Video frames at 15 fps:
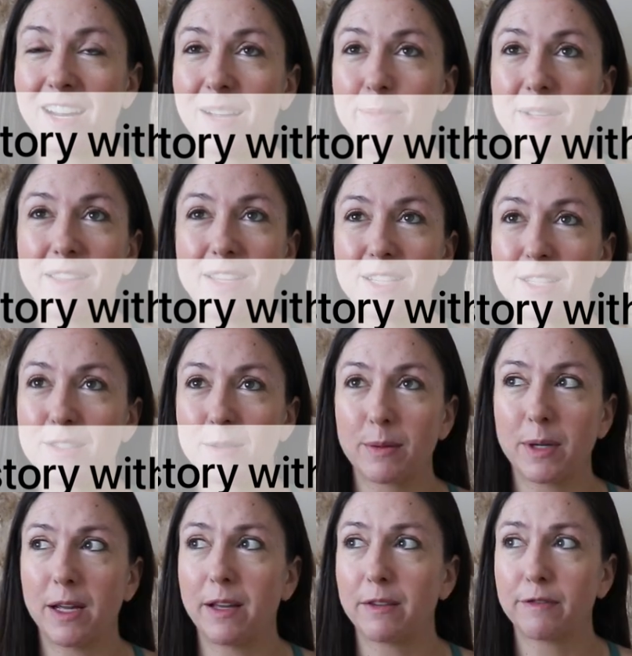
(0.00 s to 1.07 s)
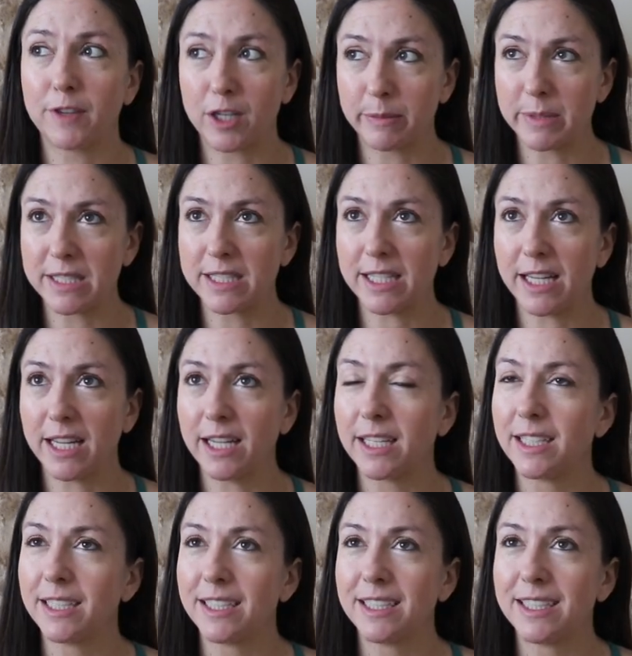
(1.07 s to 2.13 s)
up at this uh, pharmacy
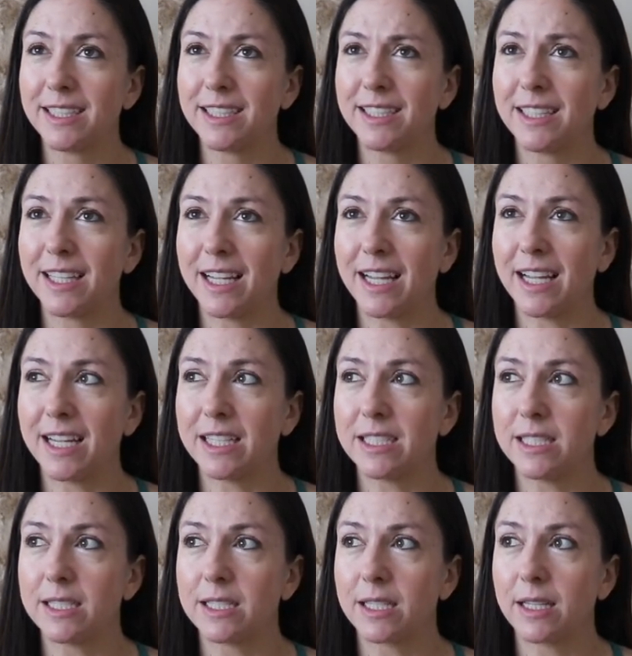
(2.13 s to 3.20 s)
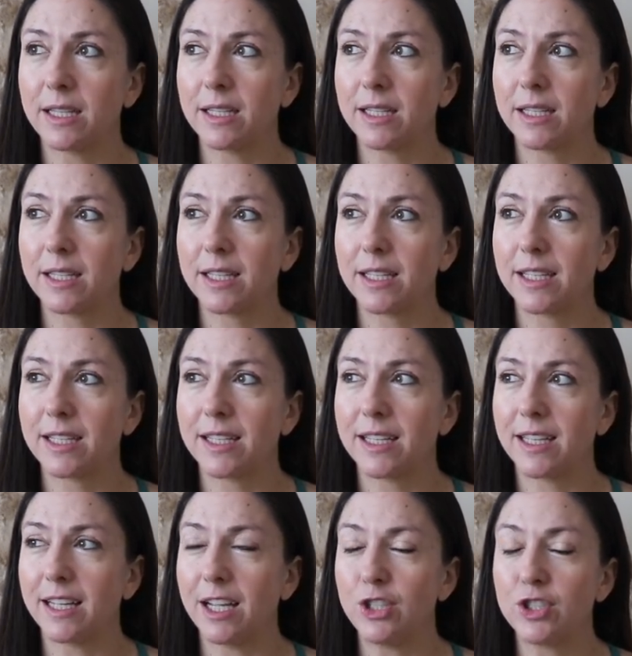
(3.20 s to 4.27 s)
and
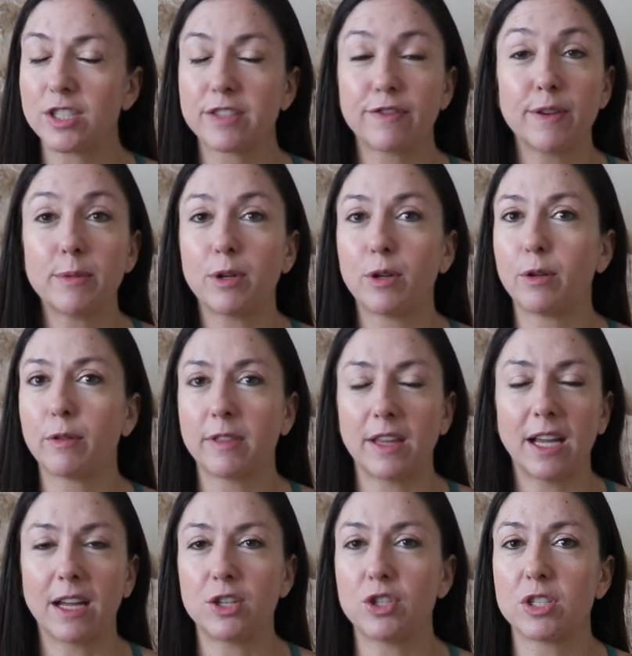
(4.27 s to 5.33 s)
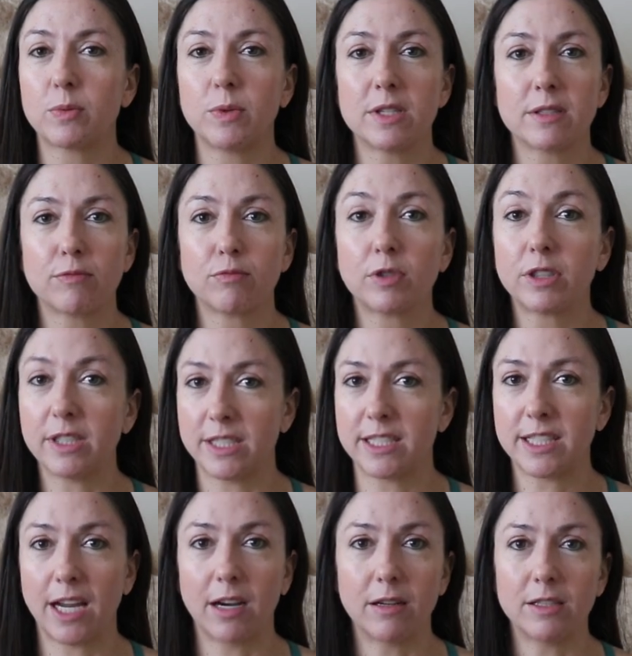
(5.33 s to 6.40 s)
I just from the whole thing, I just was really
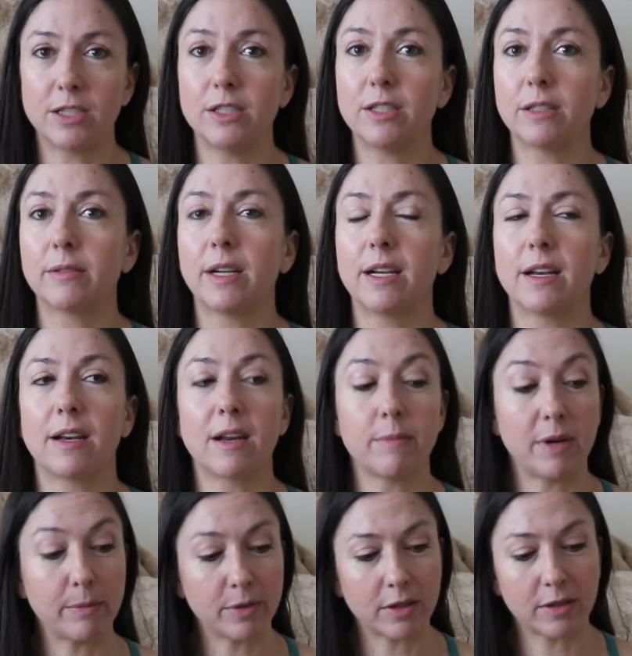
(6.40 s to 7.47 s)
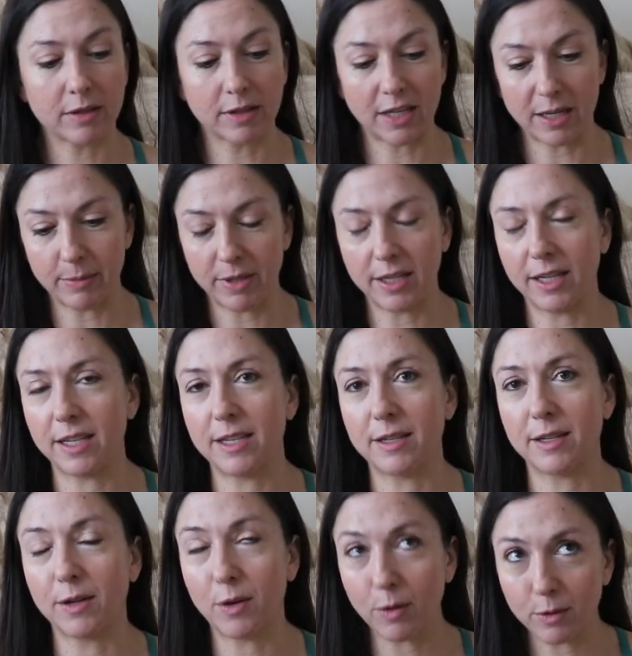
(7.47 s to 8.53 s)
scared to do it. And I remember coming
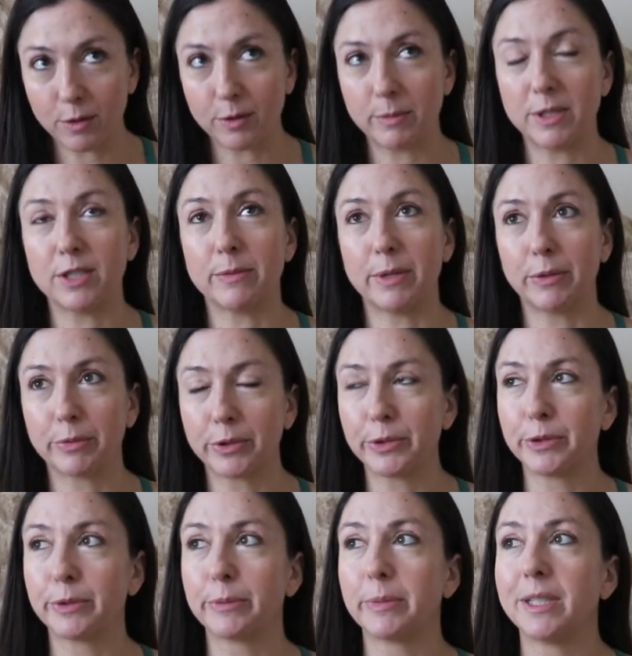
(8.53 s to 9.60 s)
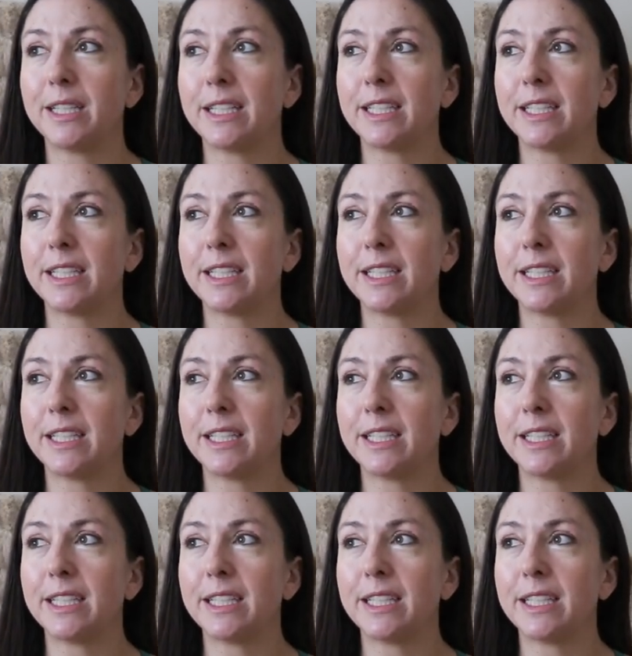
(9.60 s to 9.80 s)
in home into my room